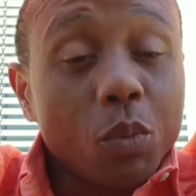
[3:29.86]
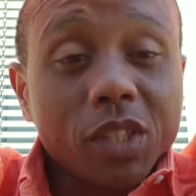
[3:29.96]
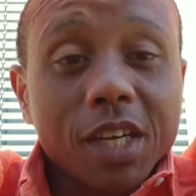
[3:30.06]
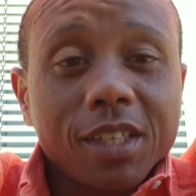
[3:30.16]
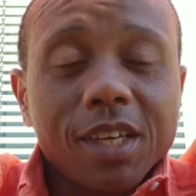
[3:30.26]

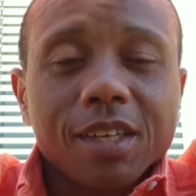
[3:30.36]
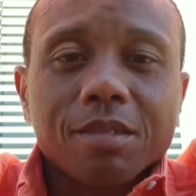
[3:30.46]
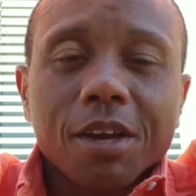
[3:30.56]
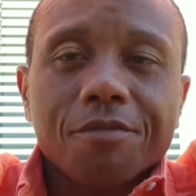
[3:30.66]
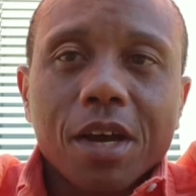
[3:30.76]
which I
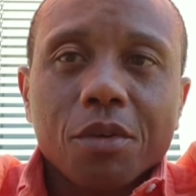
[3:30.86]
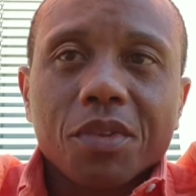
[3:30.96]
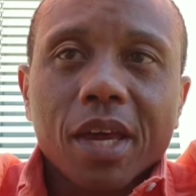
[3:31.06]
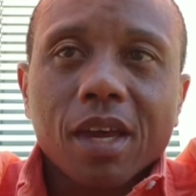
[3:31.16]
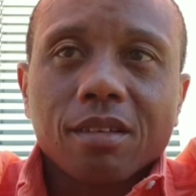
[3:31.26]
did. I
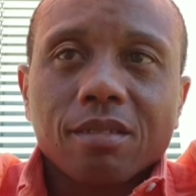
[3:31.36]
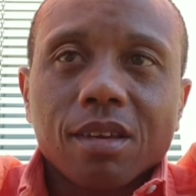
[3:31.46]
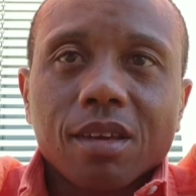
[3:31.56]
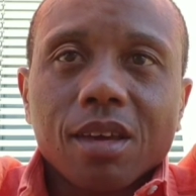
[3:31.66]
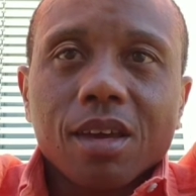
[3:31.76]
found that,
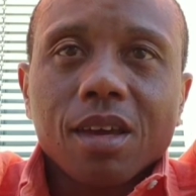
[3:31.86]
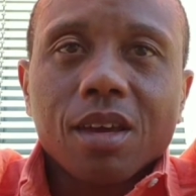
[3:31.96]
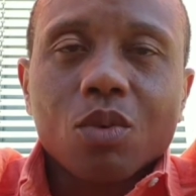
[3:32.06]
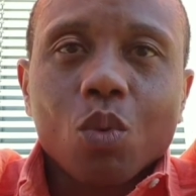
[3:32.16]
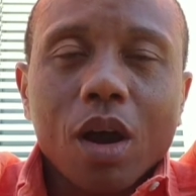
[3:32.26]

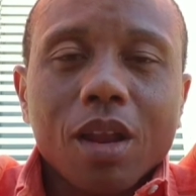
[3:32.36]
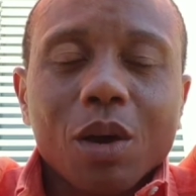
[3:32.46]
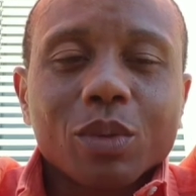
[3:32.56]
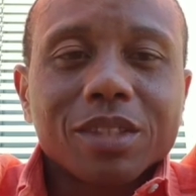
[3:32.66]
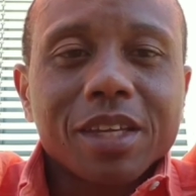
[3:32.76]
and
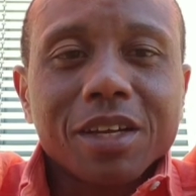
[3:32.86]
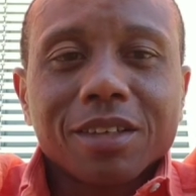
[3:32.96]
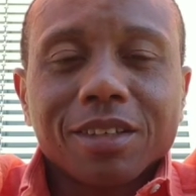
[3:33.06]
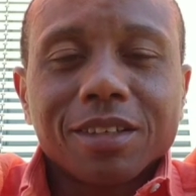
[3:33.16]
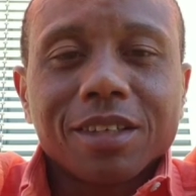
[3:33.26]
while I was
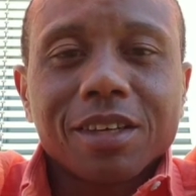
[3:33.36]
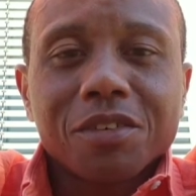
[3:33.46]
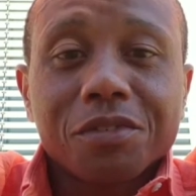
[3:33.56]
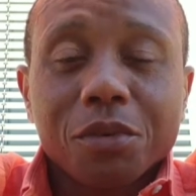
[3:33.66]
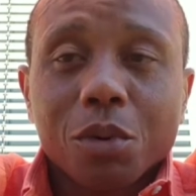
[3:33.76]
there
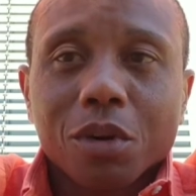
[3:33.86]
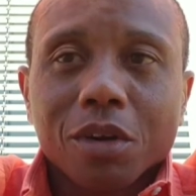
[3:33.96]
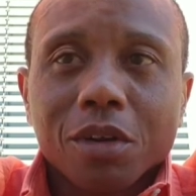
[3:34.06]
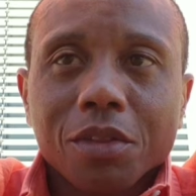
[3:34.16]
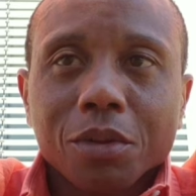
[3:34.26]
looking
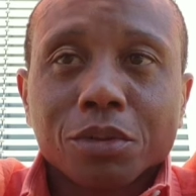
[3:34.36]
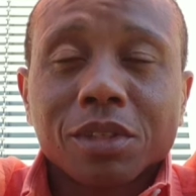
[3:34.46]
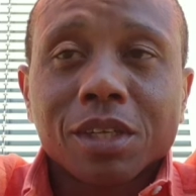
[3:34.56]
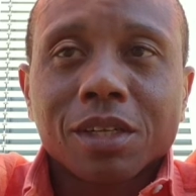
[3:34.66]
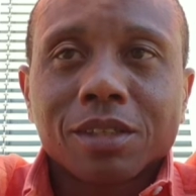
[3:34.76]
for
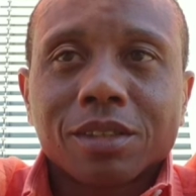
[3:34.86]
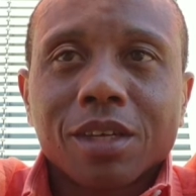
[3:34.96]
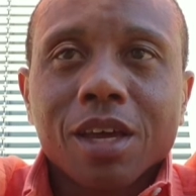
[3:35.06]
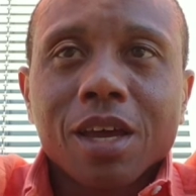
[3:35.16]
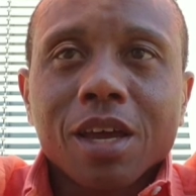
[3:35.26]
those
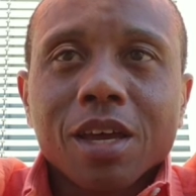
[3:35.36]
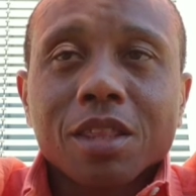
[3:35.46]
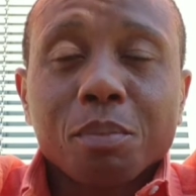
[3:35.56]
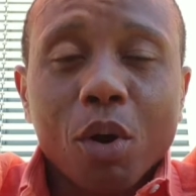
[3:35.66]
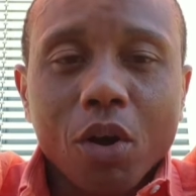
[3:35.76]
things,
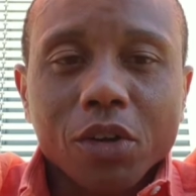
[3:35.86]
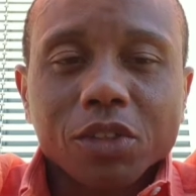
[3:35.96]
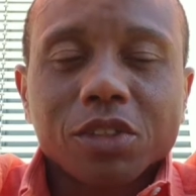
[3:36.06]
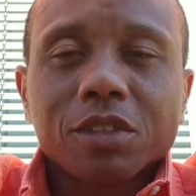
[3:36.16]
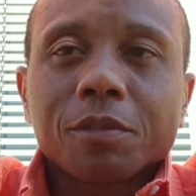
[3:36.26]
the
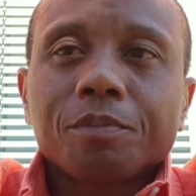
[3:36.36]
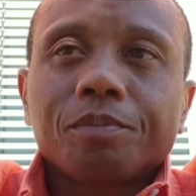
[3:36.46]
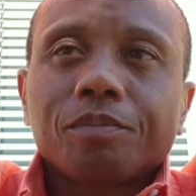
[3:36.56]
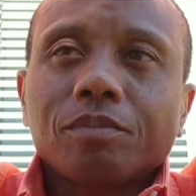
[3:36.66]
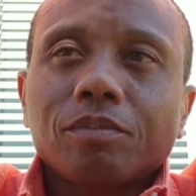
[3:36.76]
parts,
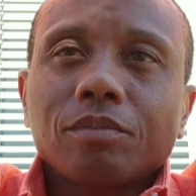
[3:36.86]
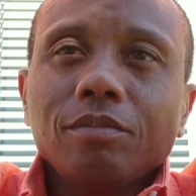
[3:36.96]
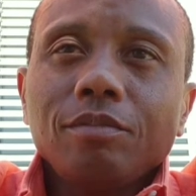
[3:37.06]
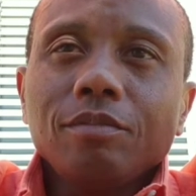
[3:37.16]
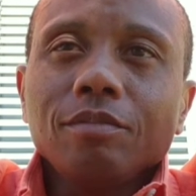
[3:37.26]

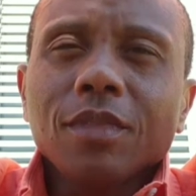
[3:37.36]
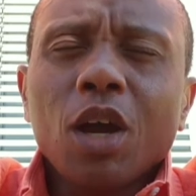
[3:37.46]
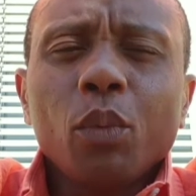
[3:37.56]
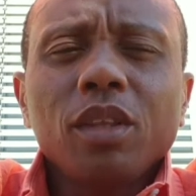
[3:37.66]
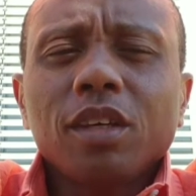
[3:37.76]

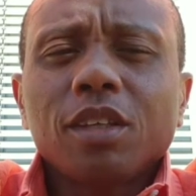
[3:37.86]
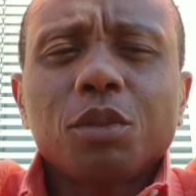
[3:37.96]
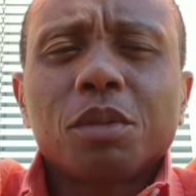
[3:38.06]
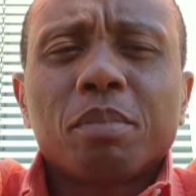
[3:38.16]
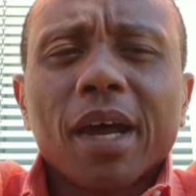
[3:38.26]
I went
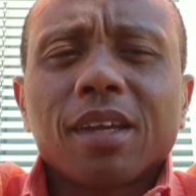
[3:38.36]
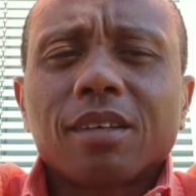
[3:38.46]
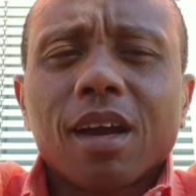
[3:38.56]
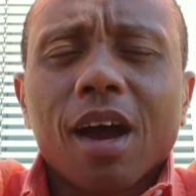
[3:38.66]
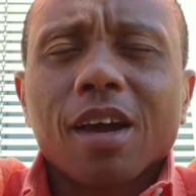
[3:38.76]
looking through the
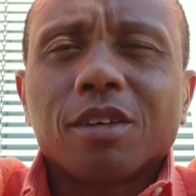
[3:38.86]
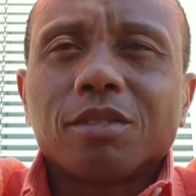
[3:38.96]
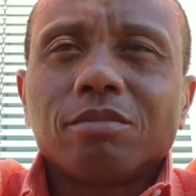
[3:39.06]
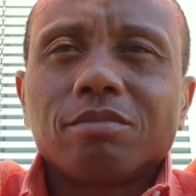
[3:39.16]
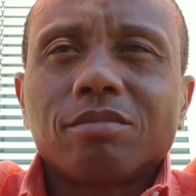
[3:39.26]
bike
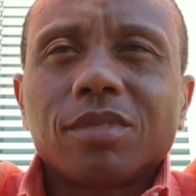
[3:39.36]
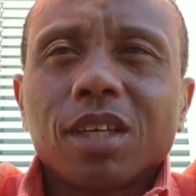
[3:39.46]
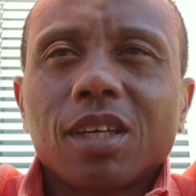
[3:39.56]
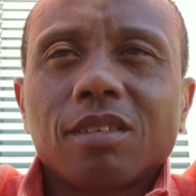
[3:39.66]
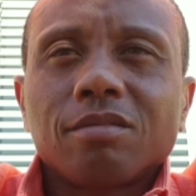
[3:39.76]
aisle
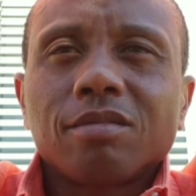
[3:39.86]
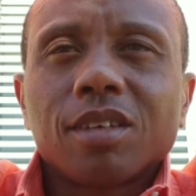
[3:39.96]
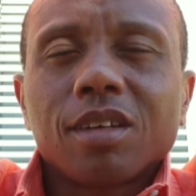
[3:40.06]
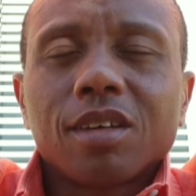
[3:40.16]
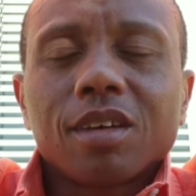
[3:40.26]
and